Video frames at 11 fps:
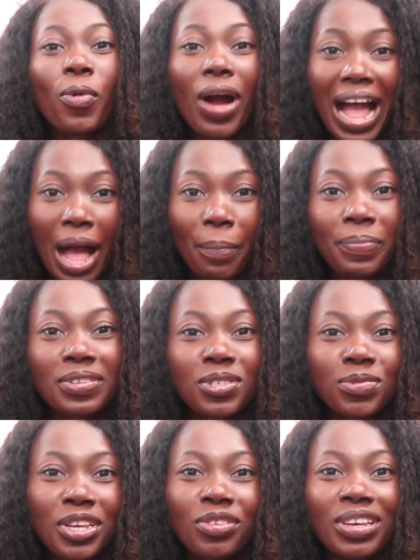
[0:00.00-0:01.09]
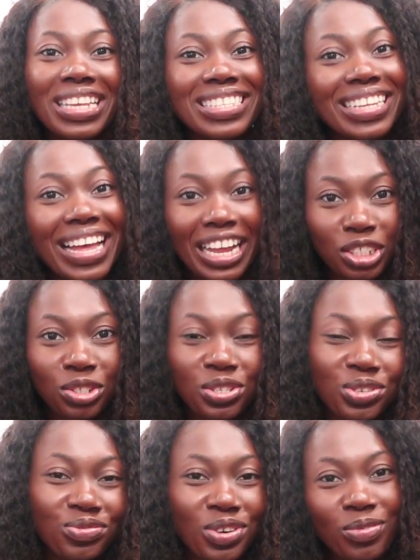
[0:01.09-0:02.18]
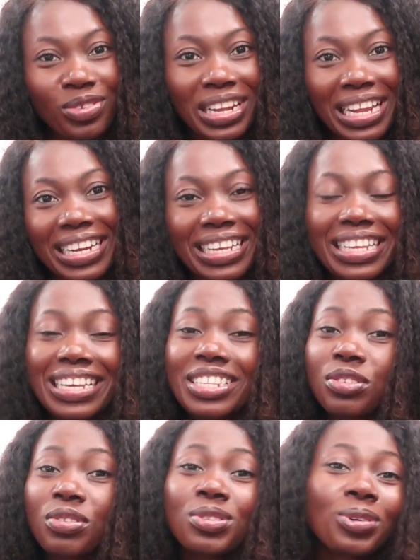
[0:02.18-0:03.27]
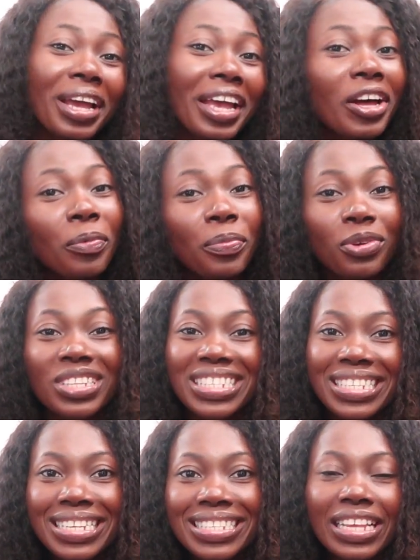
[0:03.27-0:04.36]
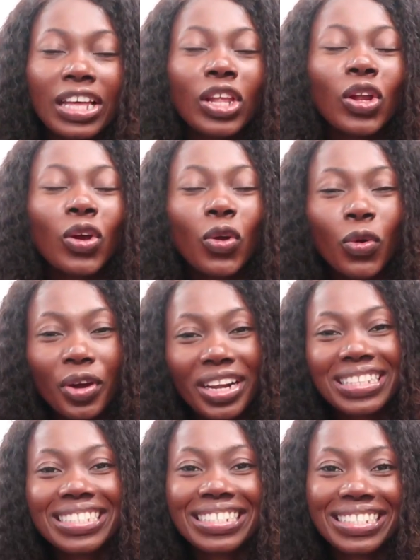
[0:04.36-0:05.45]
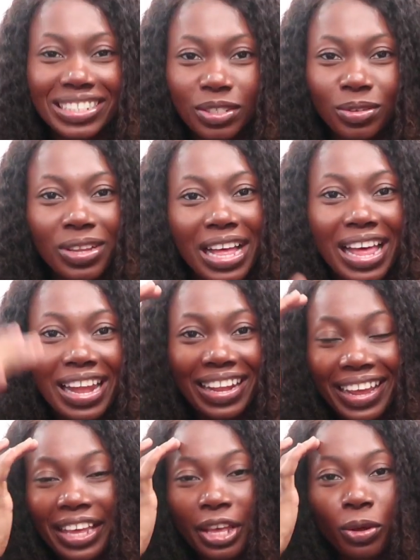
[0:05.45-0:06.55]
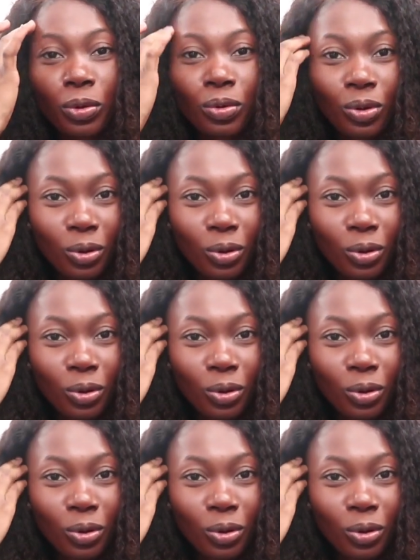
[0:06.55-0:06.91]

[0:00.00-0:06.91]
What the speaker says: What happens when you eat cashews regularly? It's going to help your teeth a great deal, like a whole